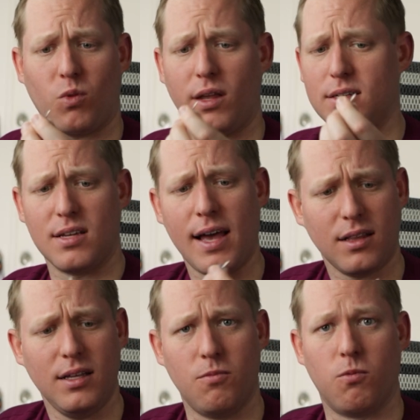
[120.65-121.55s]

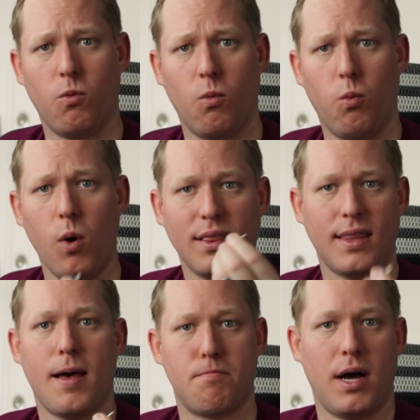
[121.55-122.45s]
exactly what
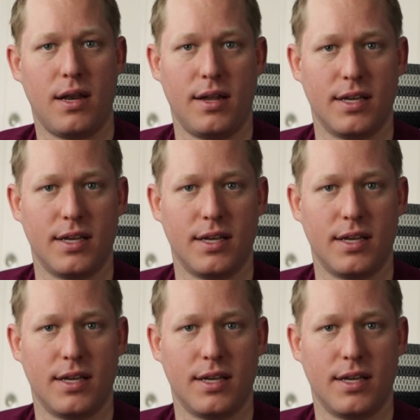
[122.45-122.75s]
that button